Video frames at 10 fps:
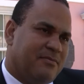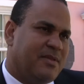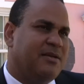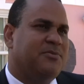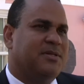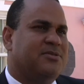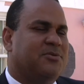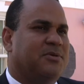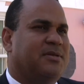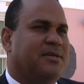That's one
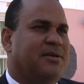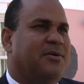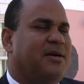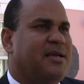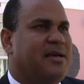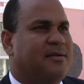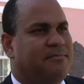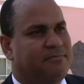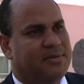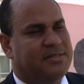school. You know, again,
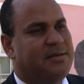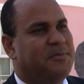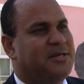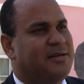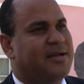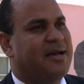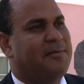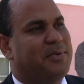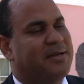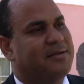something to look at.
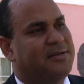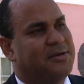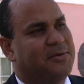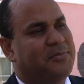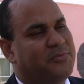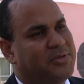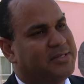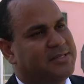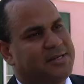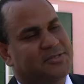But you know,
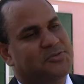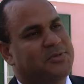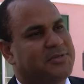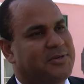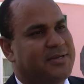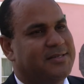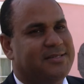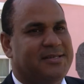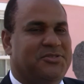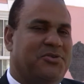there's another school of thought that
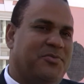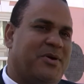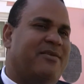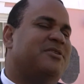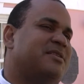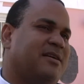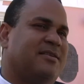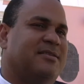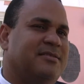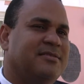says, you know, the private
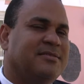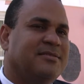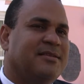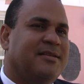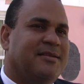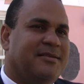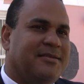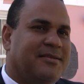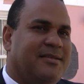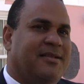sector,
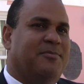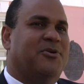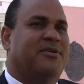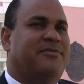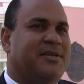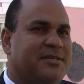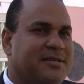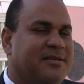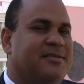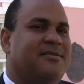they're more
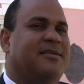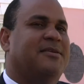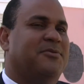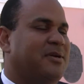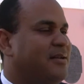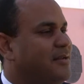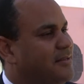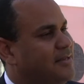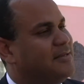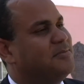efficient. They'll run their
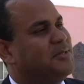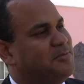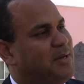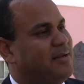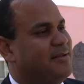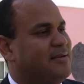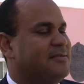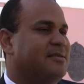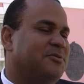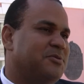things much better than
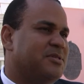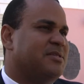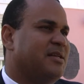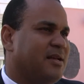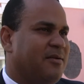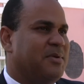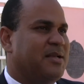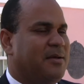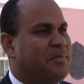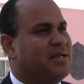us. And who's to say the government
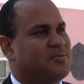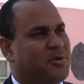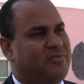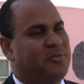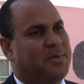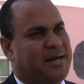can be as profitable?